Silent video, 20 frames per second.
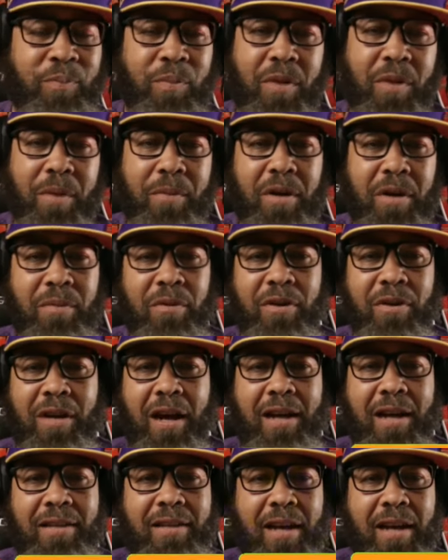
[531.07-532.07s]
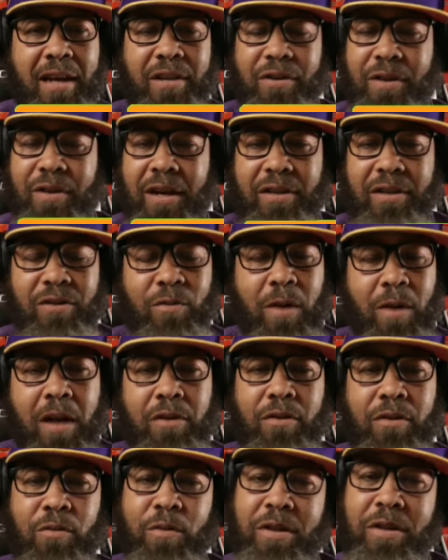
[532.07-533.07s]
Minimal contact. You got to
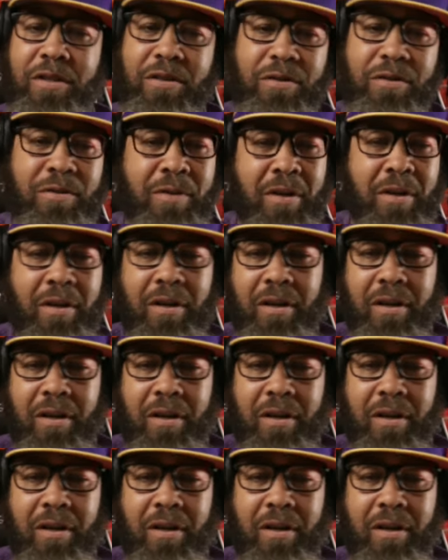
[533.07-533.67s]
swallow the whistle.